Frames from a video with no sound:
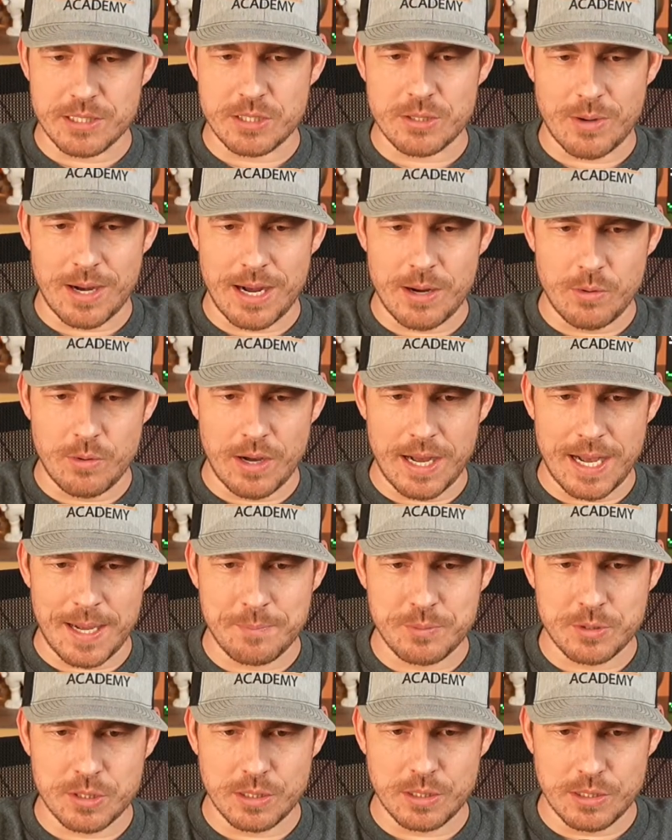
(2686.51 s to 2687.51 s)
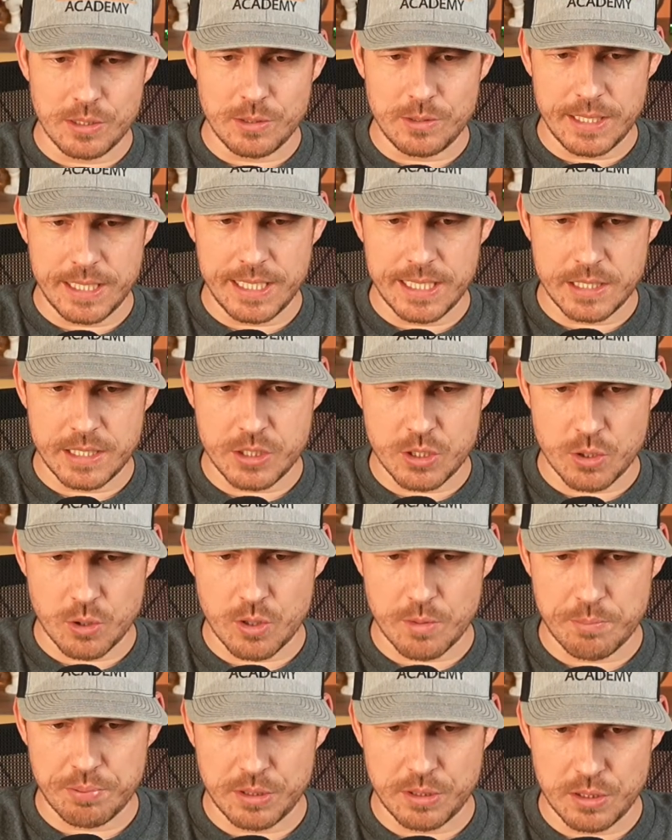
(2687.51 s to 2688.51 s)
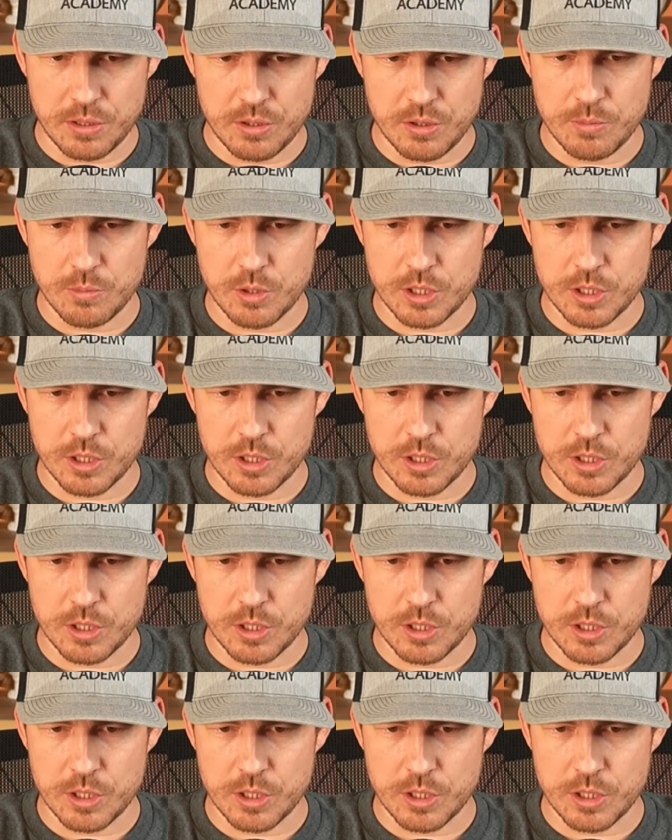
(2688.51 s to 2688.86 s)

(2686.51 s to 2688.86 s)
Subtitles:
so I will absolutely hit your Plume.